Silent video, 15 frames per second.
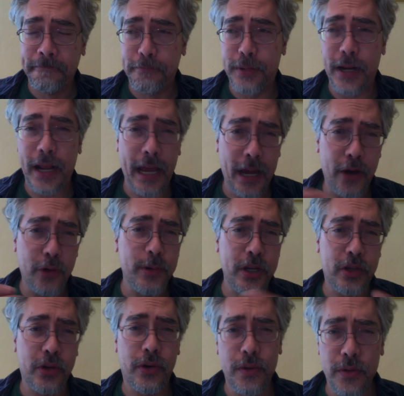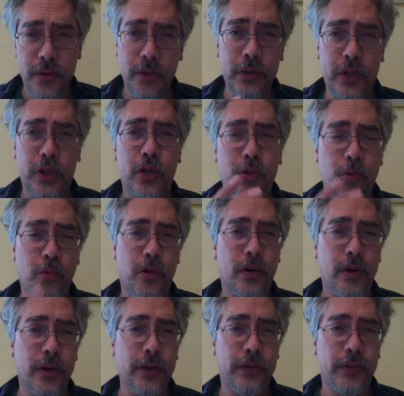but how do we turn those two
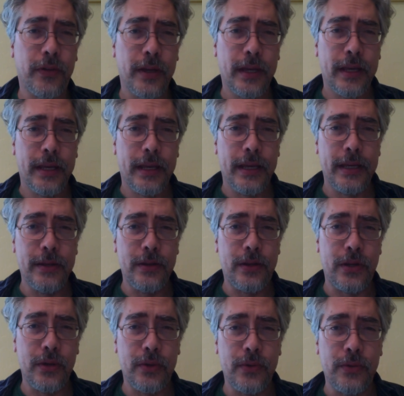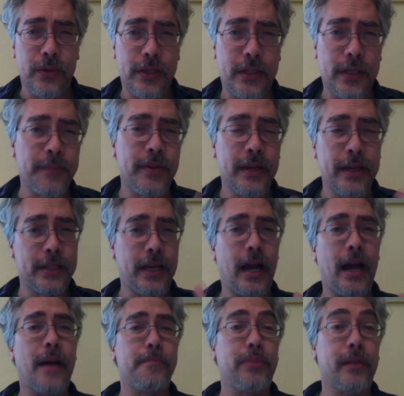words into something as
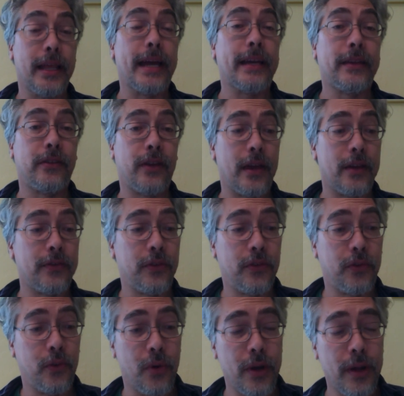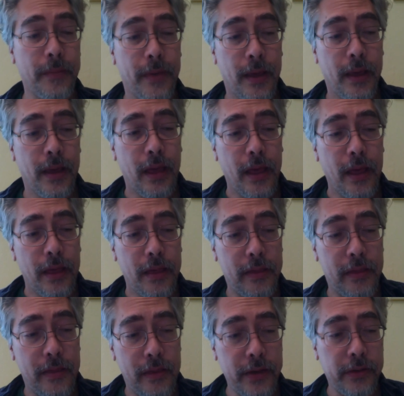complex as a story?
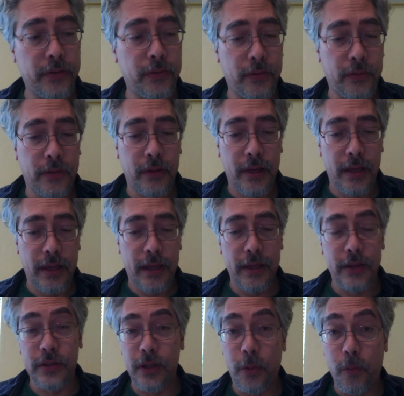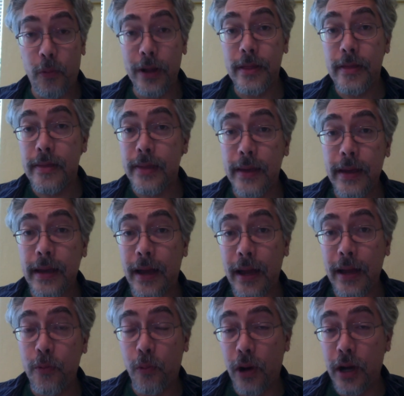This is the one thing
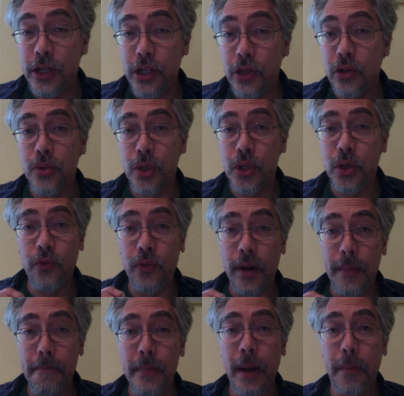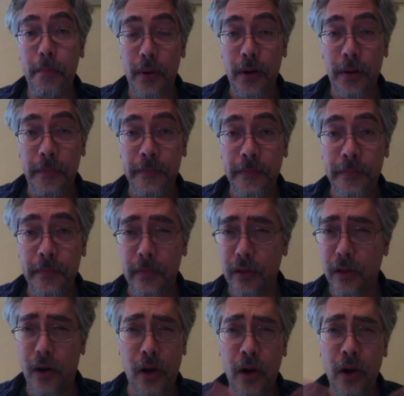I want you to remember
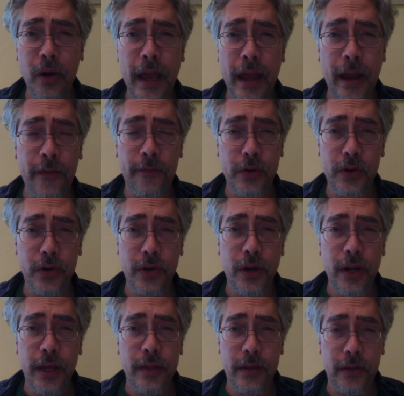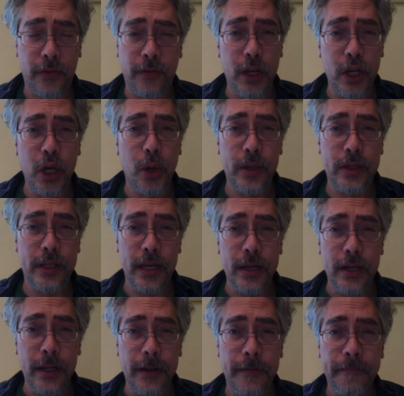long after this video is
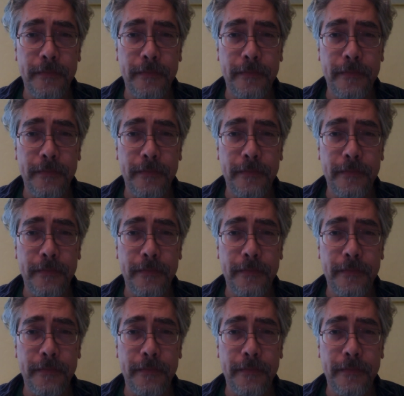ended.